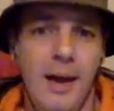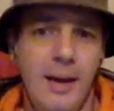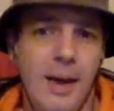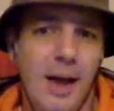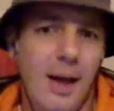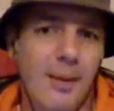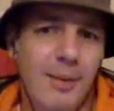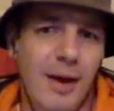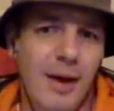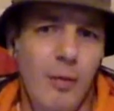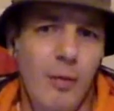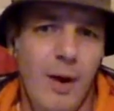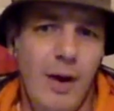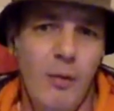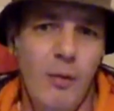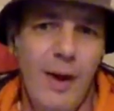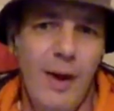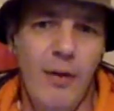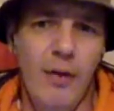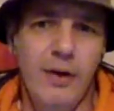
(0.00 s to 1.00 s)

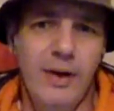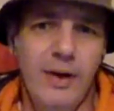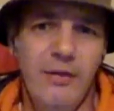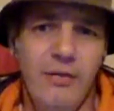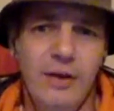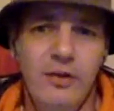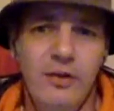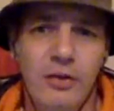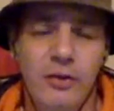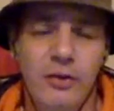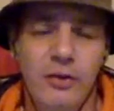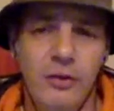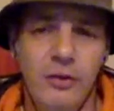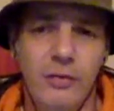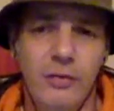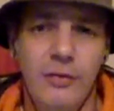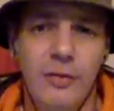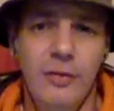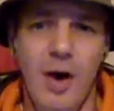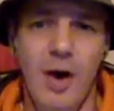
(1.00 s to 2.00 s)
Around the definitions
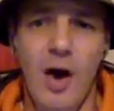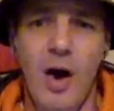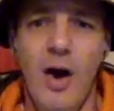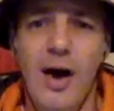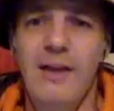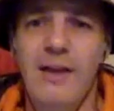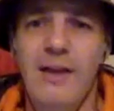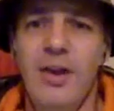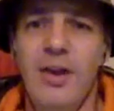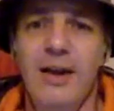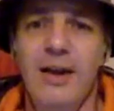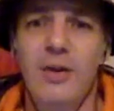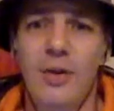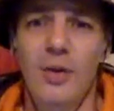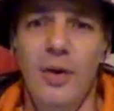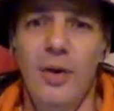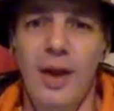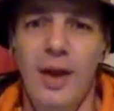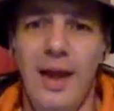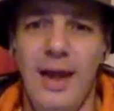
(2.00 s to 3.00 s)
of high
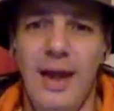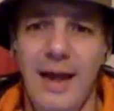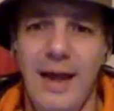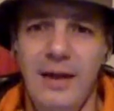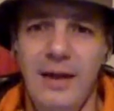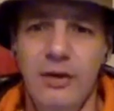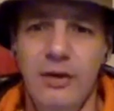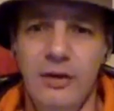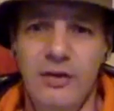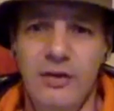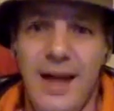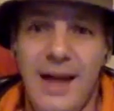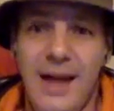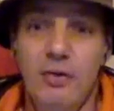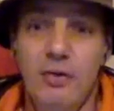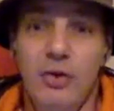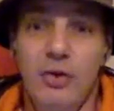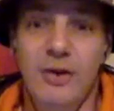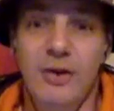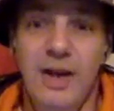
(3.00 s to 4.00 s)
tackle and
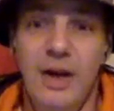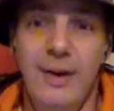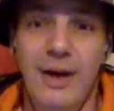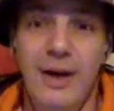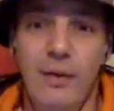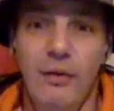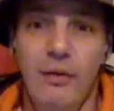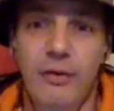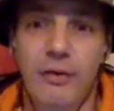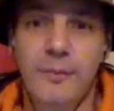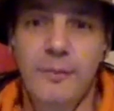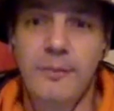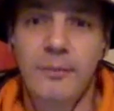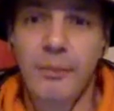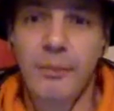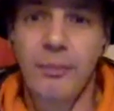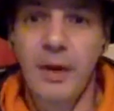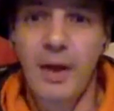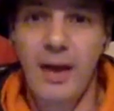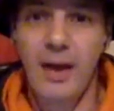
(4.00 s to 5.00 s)
dangerous clear-outs.
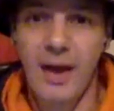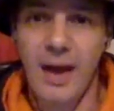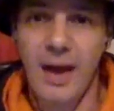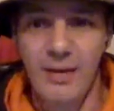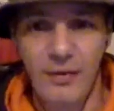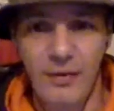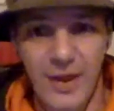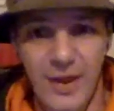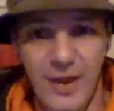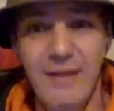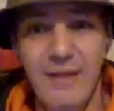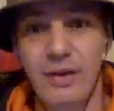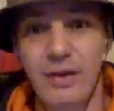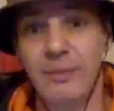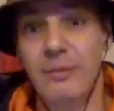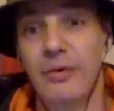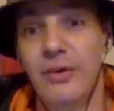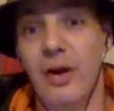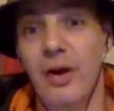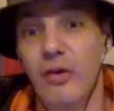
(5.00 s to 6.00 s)
They evened
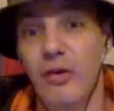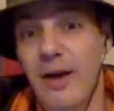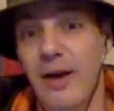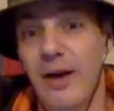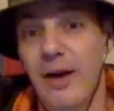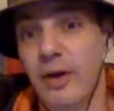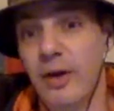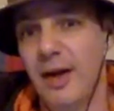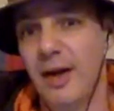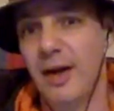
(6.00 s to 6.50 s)
themselves out,